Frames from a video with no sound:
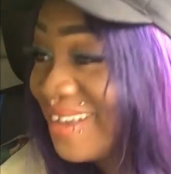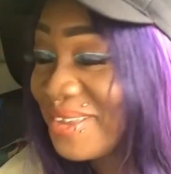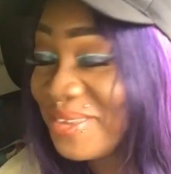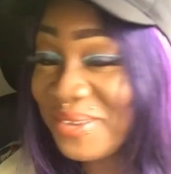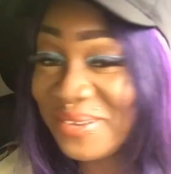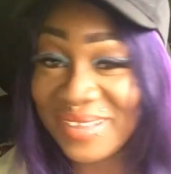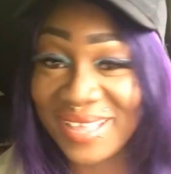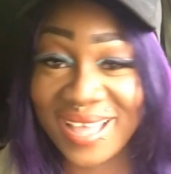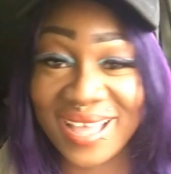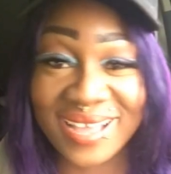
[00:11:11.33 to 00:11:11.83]

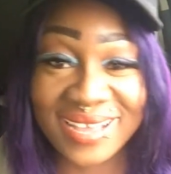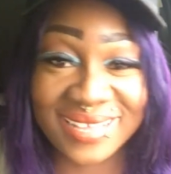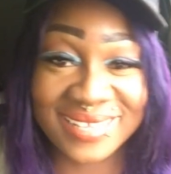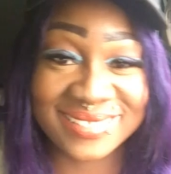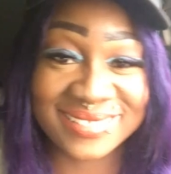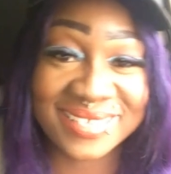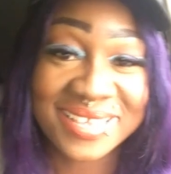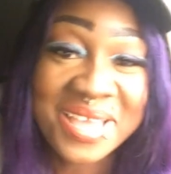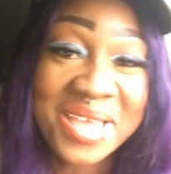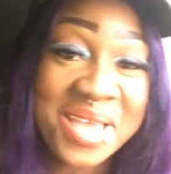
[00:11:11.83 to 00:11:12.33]
You
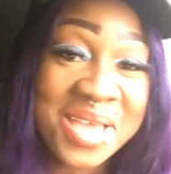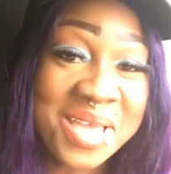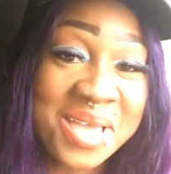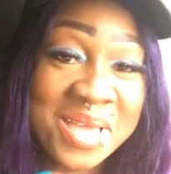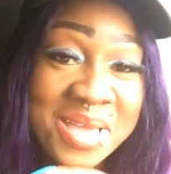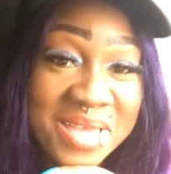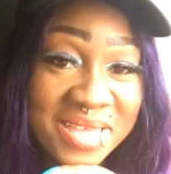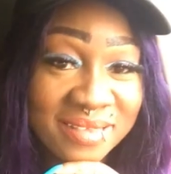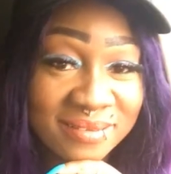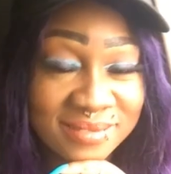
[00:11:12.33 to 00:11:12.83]

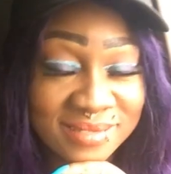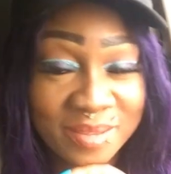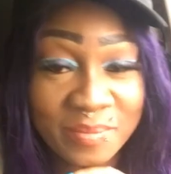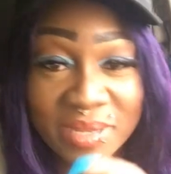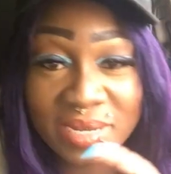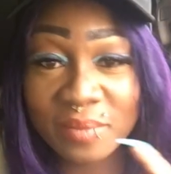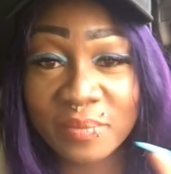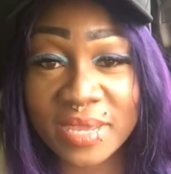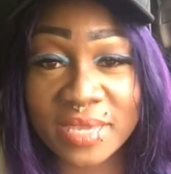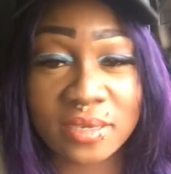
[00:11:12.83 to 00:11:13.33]
guys, if
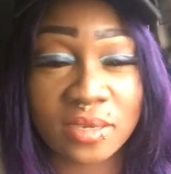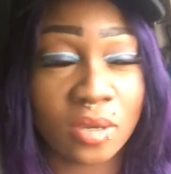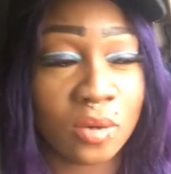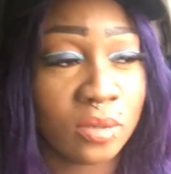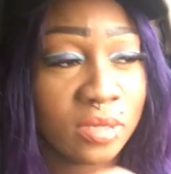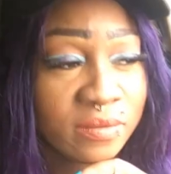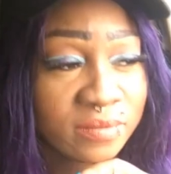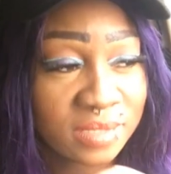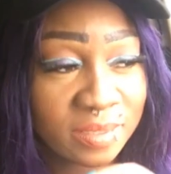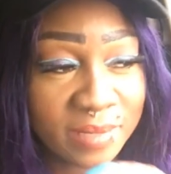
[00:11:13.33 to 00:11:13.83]
somebody
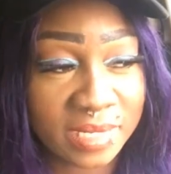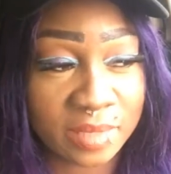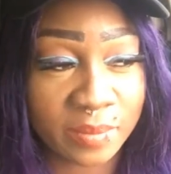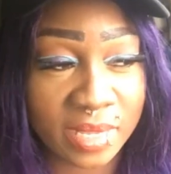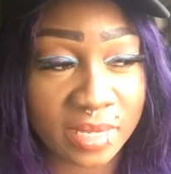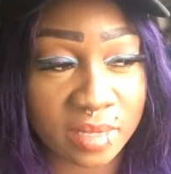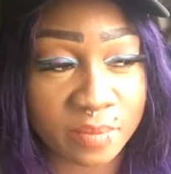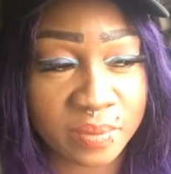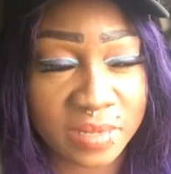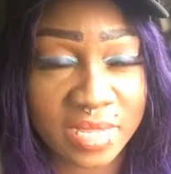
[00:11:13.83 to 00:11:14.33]

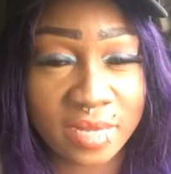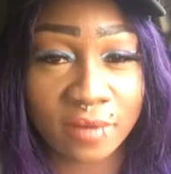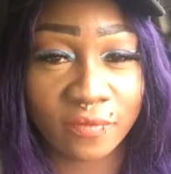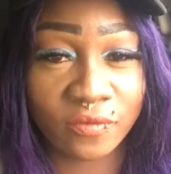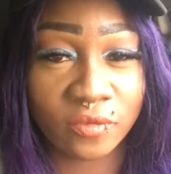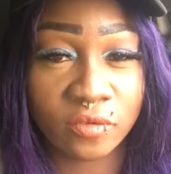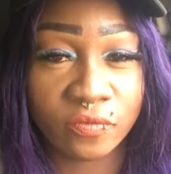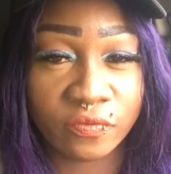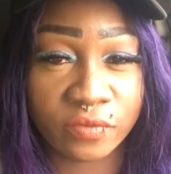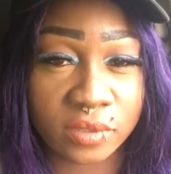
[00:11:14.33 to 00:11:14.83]
make a plate of
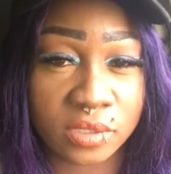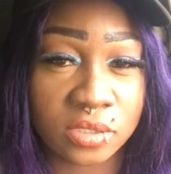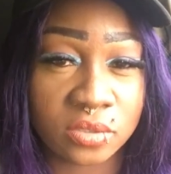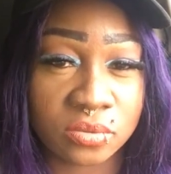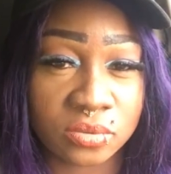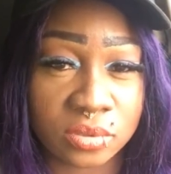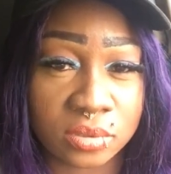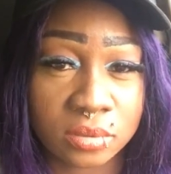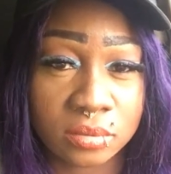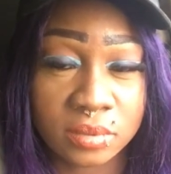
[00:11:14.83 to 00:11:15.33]
food for
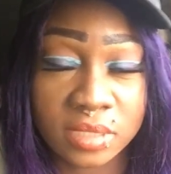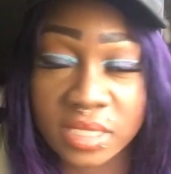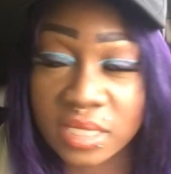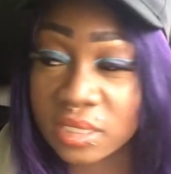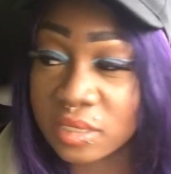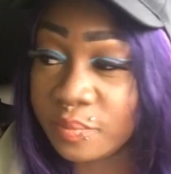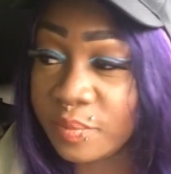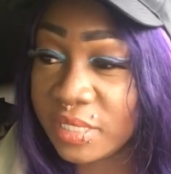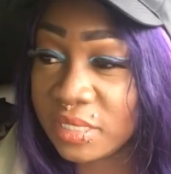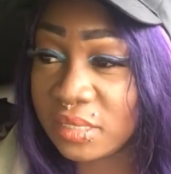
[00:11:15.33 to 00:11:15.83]
you, do you think
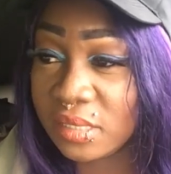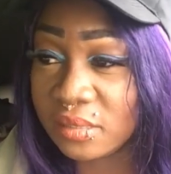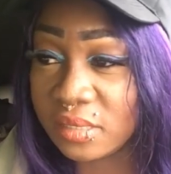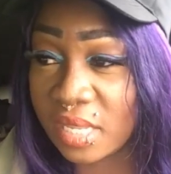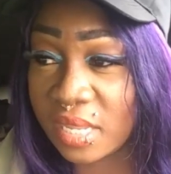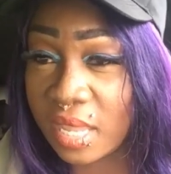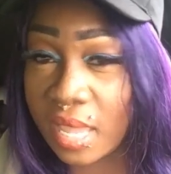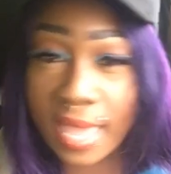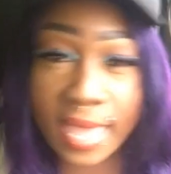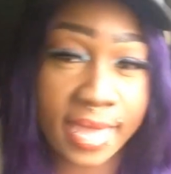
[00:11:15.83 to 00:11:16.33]
it's best that
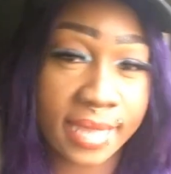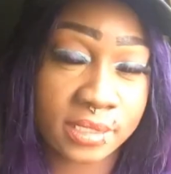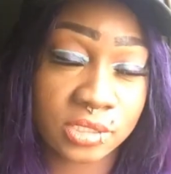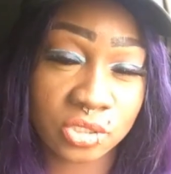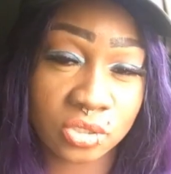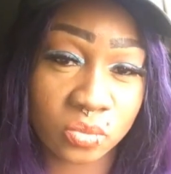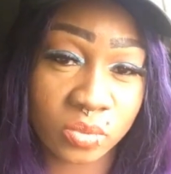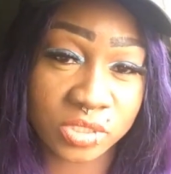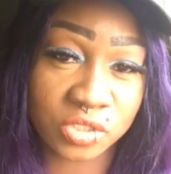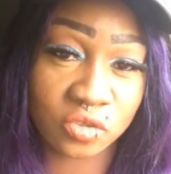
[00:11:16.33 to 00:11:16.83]
they
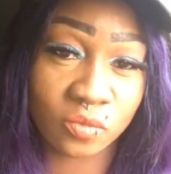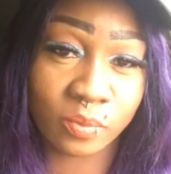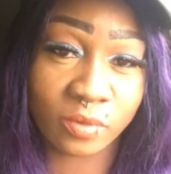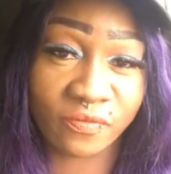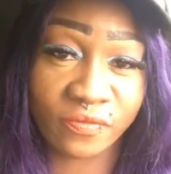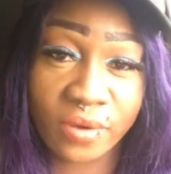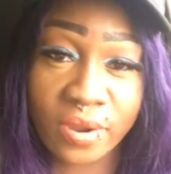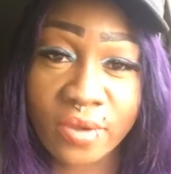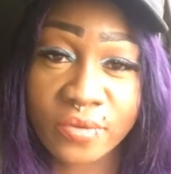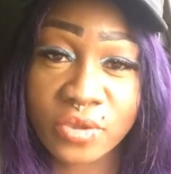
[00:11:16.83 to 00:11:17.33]
ask you what you
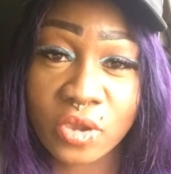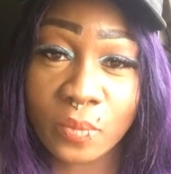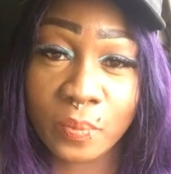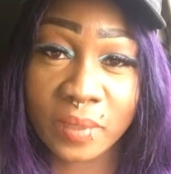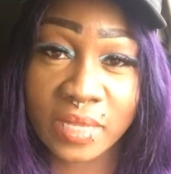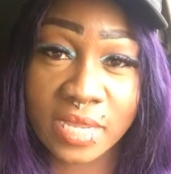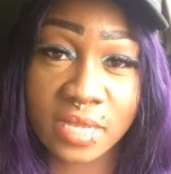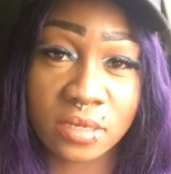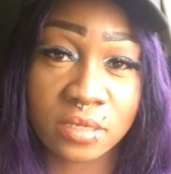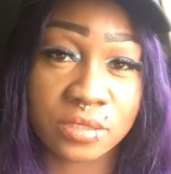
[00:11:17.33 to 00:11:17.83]
prefer on your
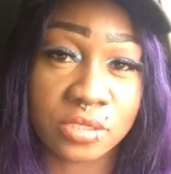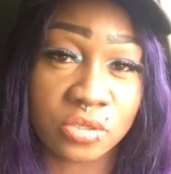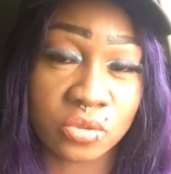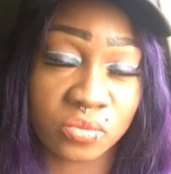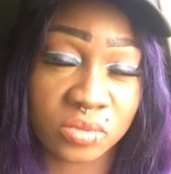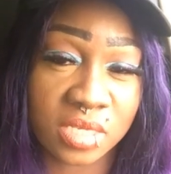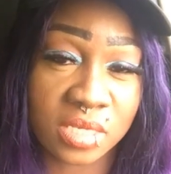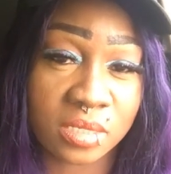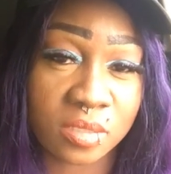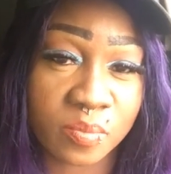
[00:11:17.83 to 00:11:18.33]
plate? Or do you
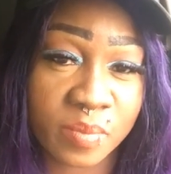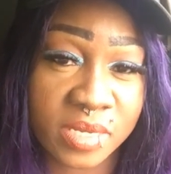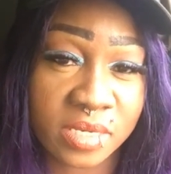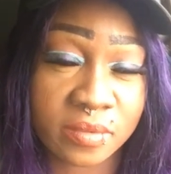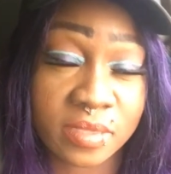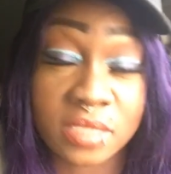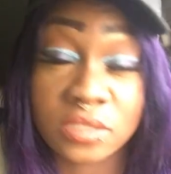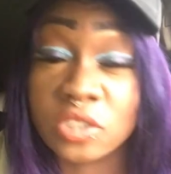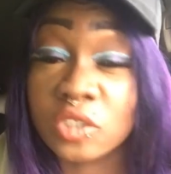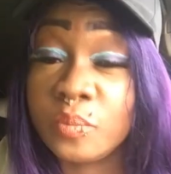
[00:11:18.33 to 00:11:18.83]
think it's
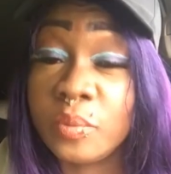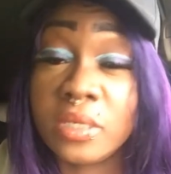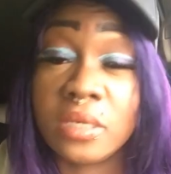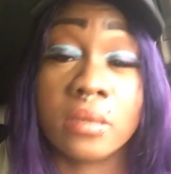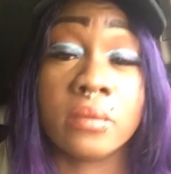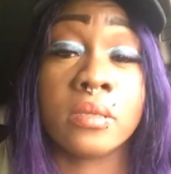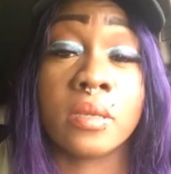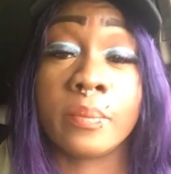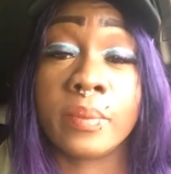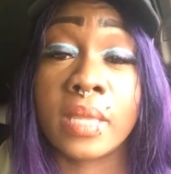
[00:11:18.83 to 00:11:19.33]
better they just put it
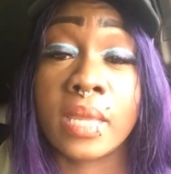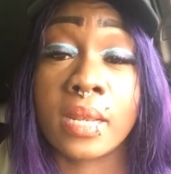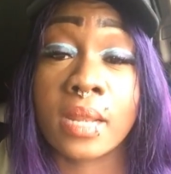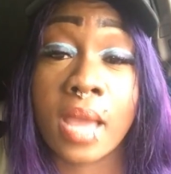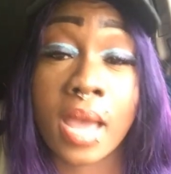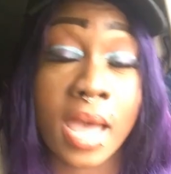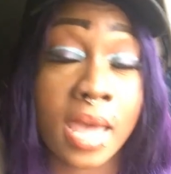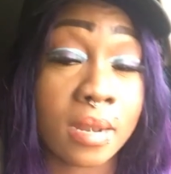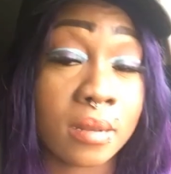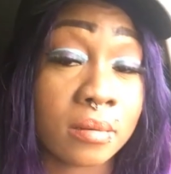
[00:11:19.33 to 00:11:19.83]
on their plate?
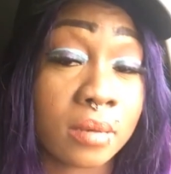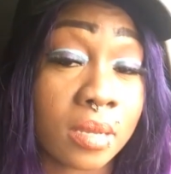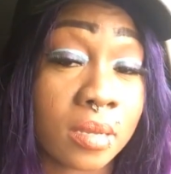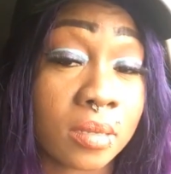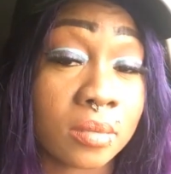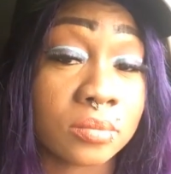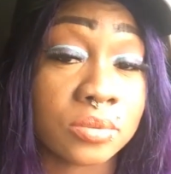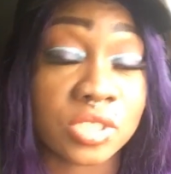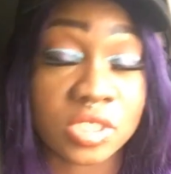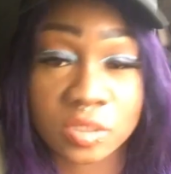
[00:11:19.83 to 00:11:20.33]
I don't
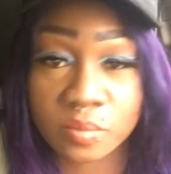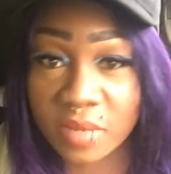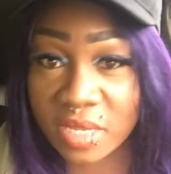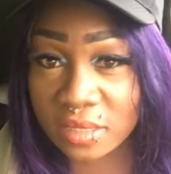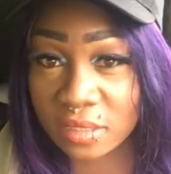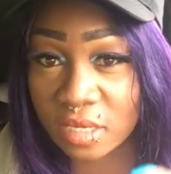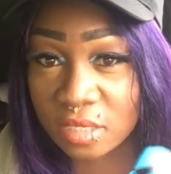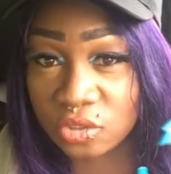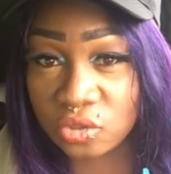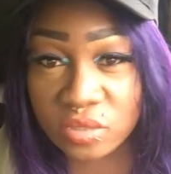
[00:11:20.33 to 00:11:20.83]
know. Just my
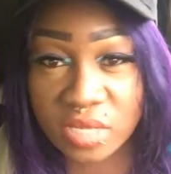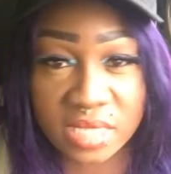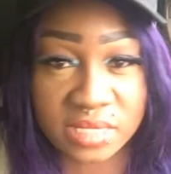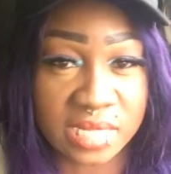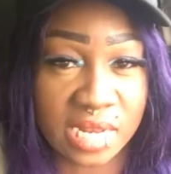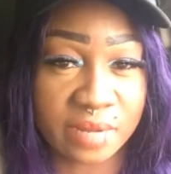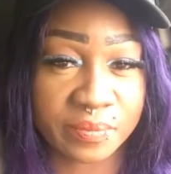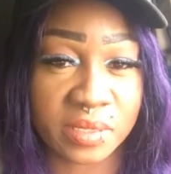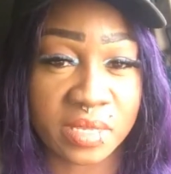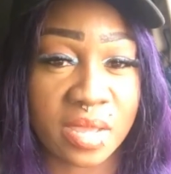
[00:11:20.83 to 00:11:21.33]
thoughts. You guys,
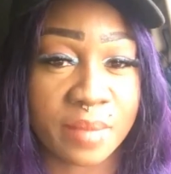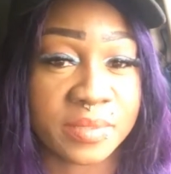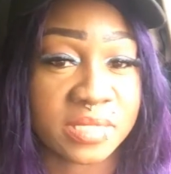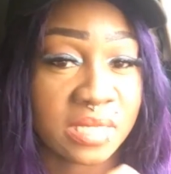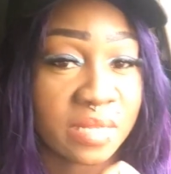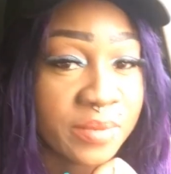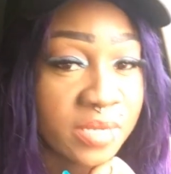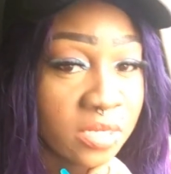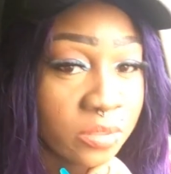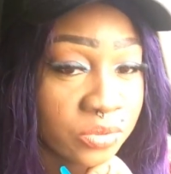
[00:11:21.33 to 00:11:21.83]
light up the comments.
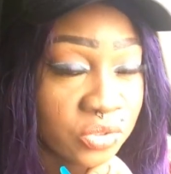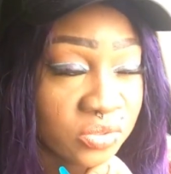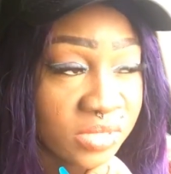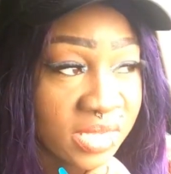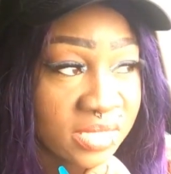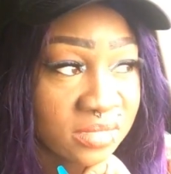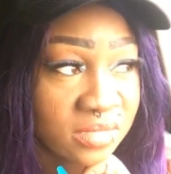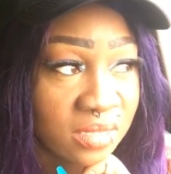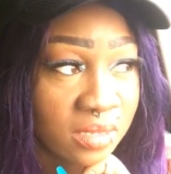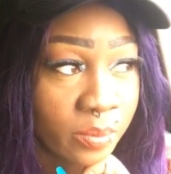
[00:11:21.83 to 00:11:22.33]
Let me know what you
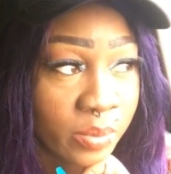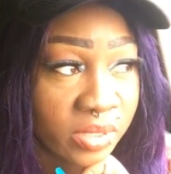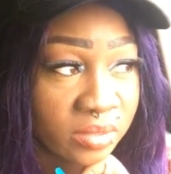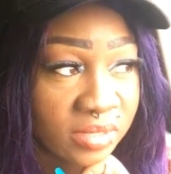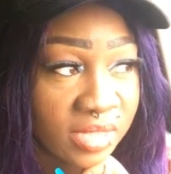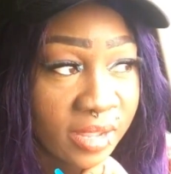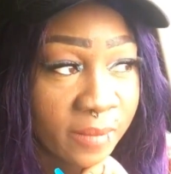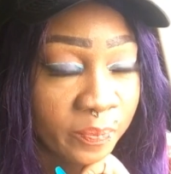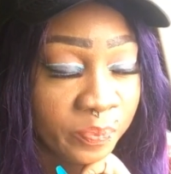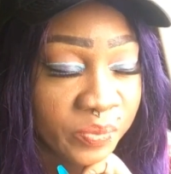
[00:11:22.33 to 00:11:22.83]
guys think
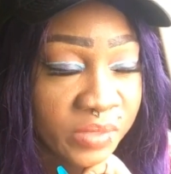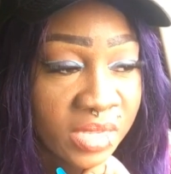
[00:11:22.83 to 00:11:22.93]
about that.